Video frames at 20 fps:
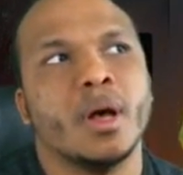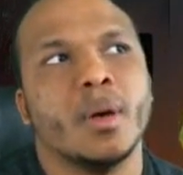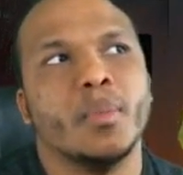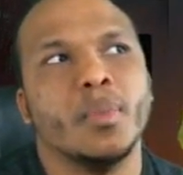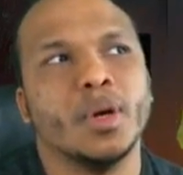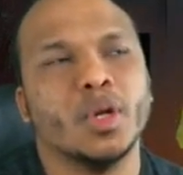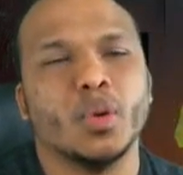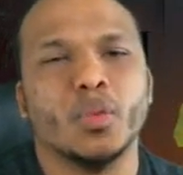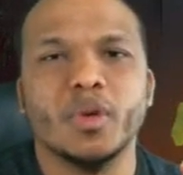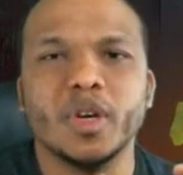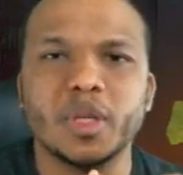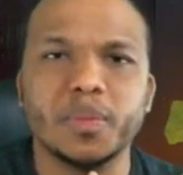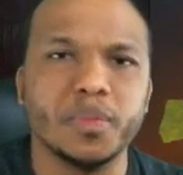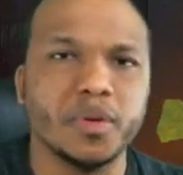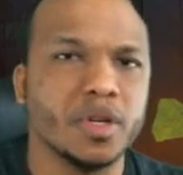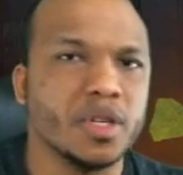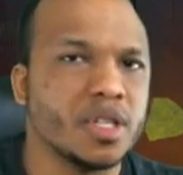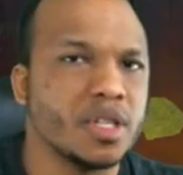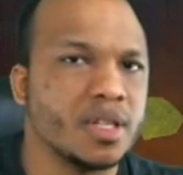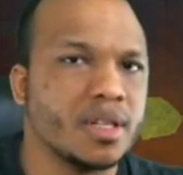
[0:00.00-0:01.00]
But
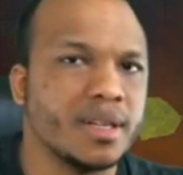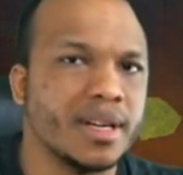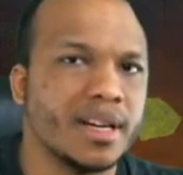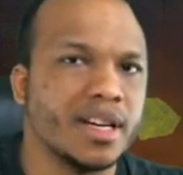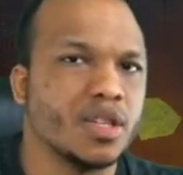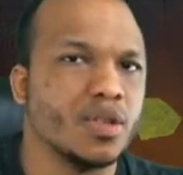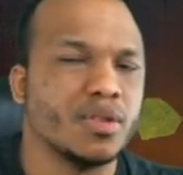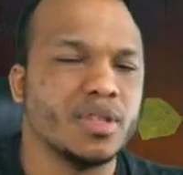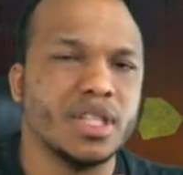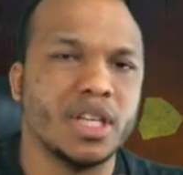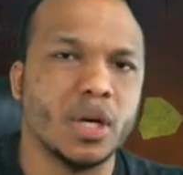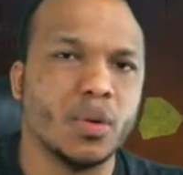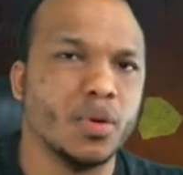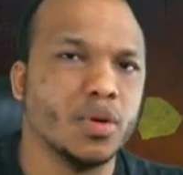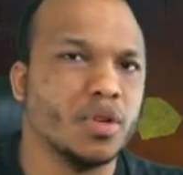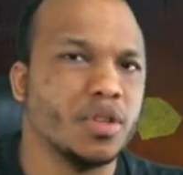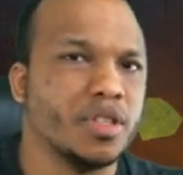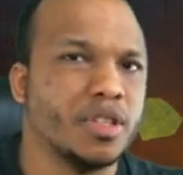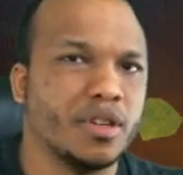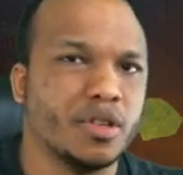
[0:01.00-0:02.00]
Whispers that is on tier
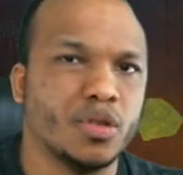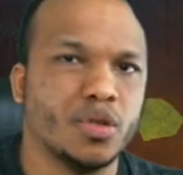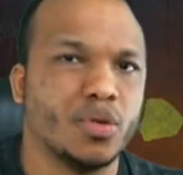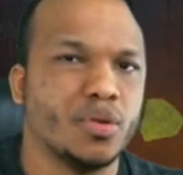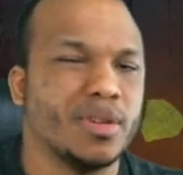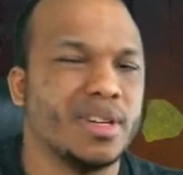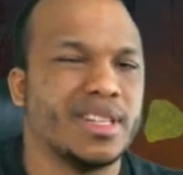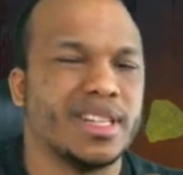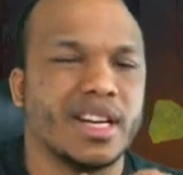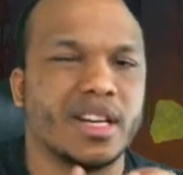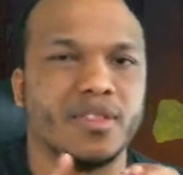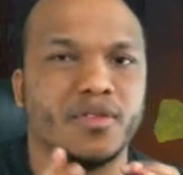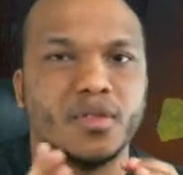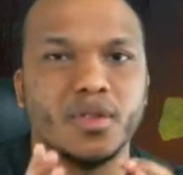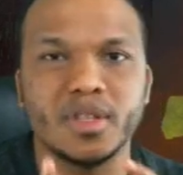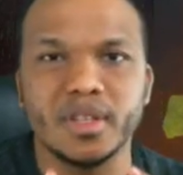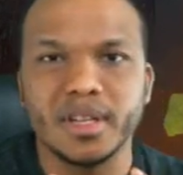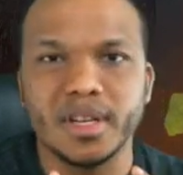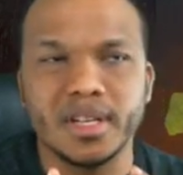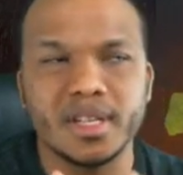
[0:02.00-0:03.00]
1 or tier 2 is kind of
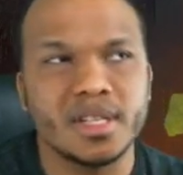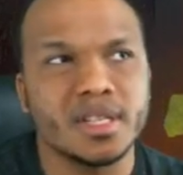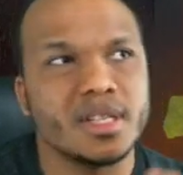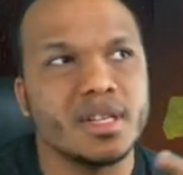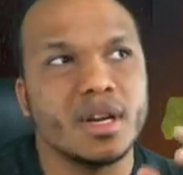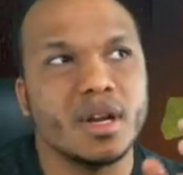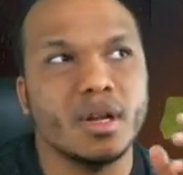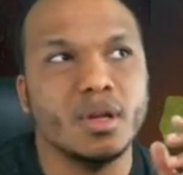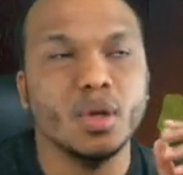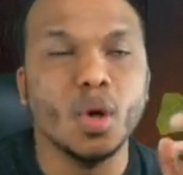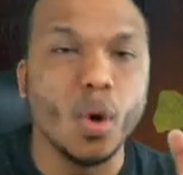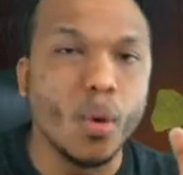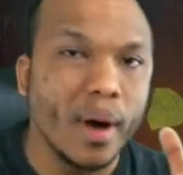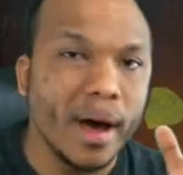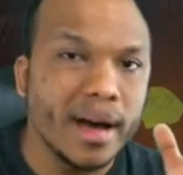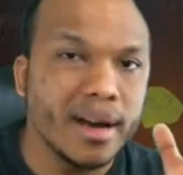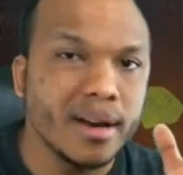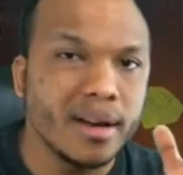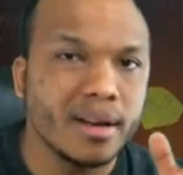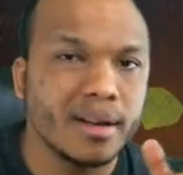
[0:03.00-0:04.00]
useless.
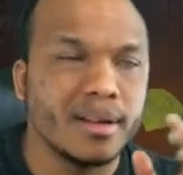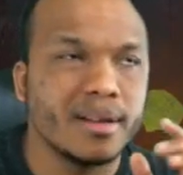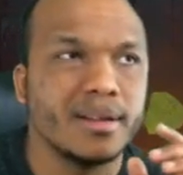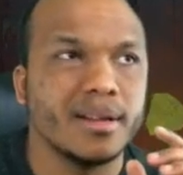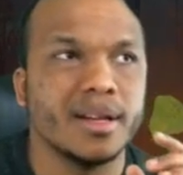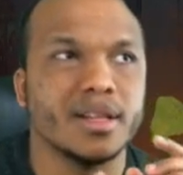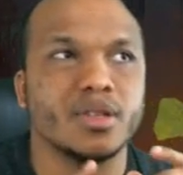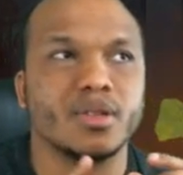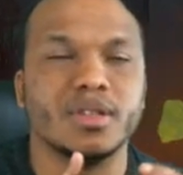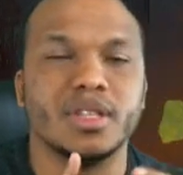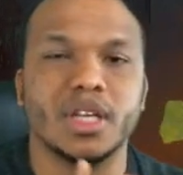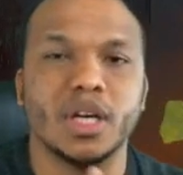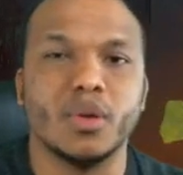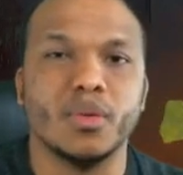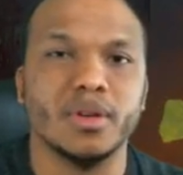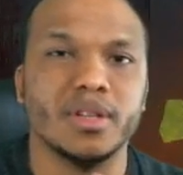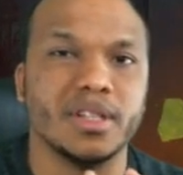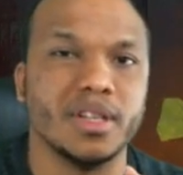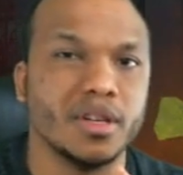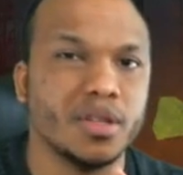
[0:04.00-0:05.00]
Nowhead that's on tier
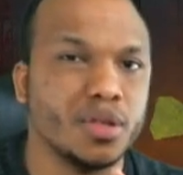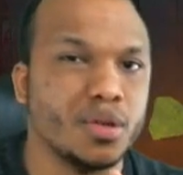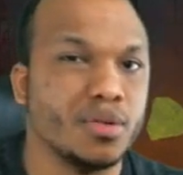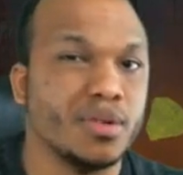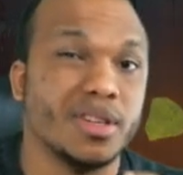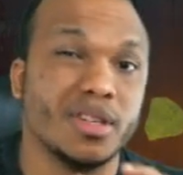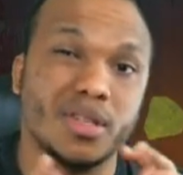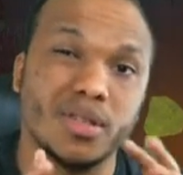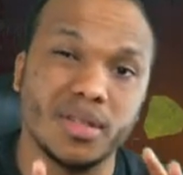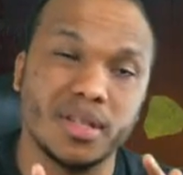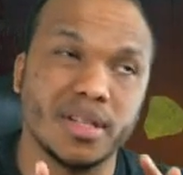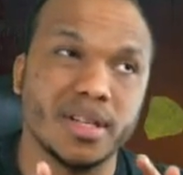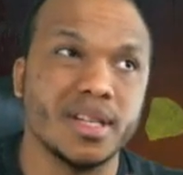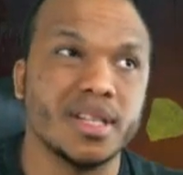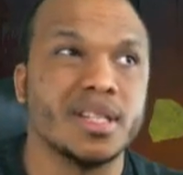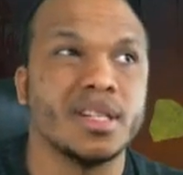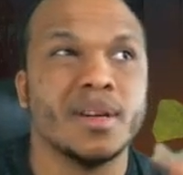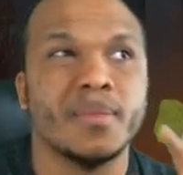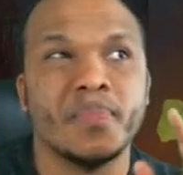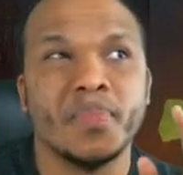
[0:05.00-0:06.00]
1, tier 2 is
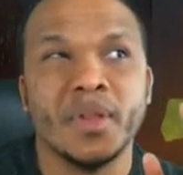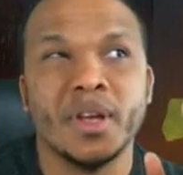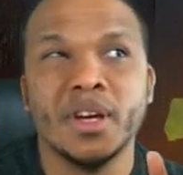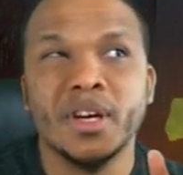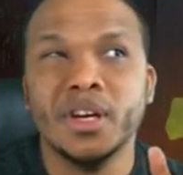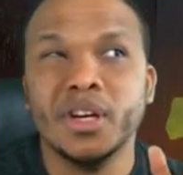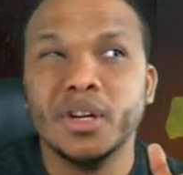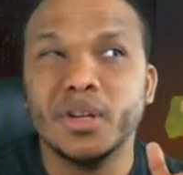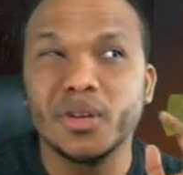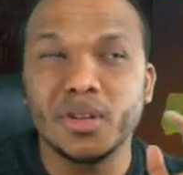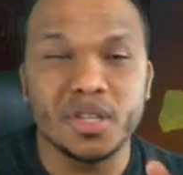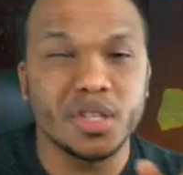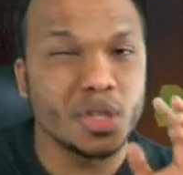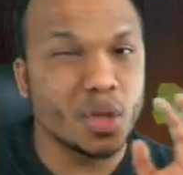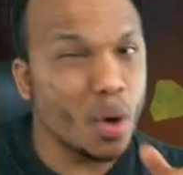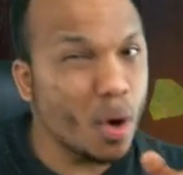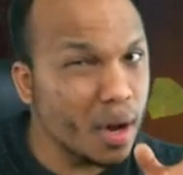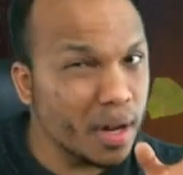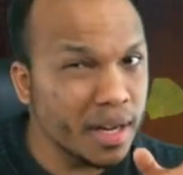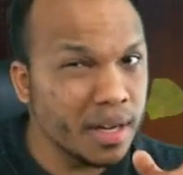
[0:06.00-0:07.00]
useless. Nurse's
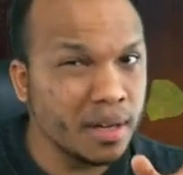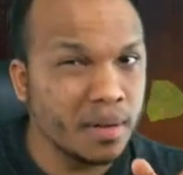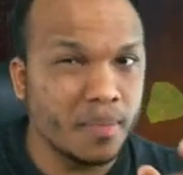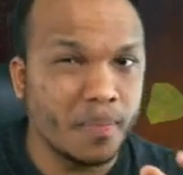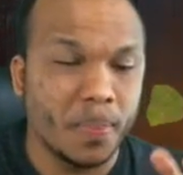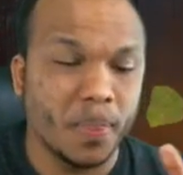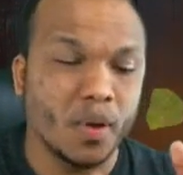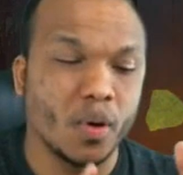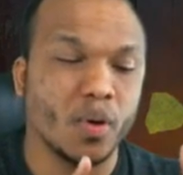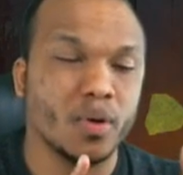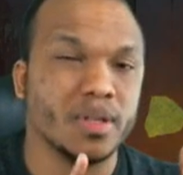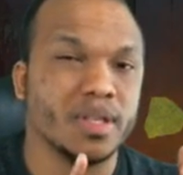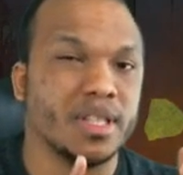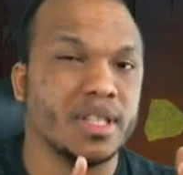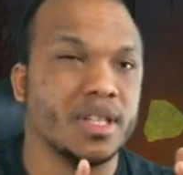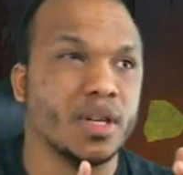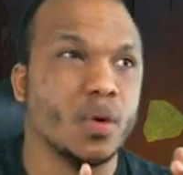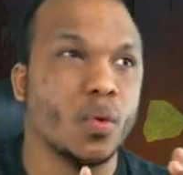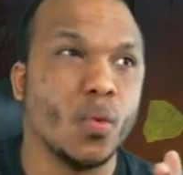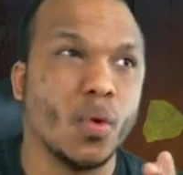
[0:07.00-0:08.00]
Calling on
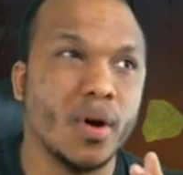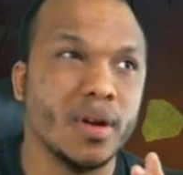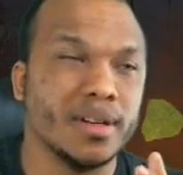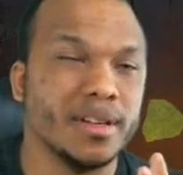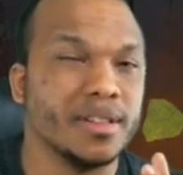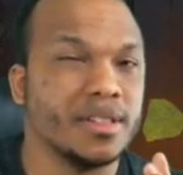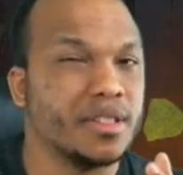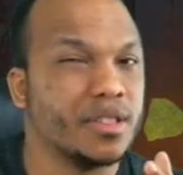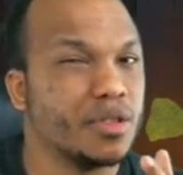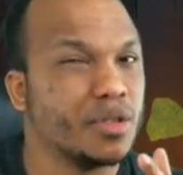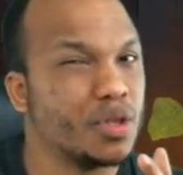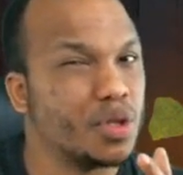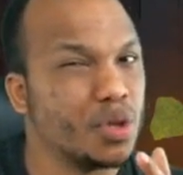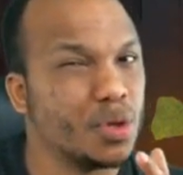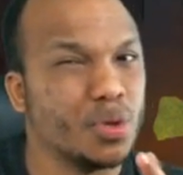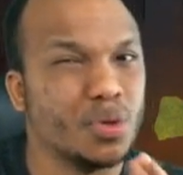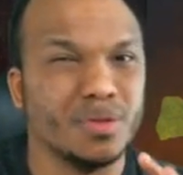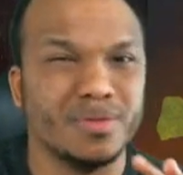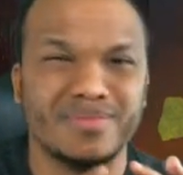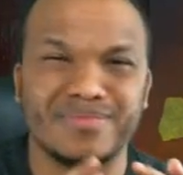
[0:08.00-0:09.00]
tier 1 and tier
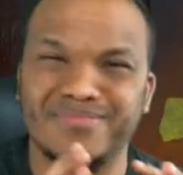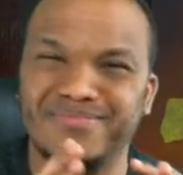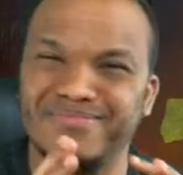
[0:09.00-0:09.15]
2,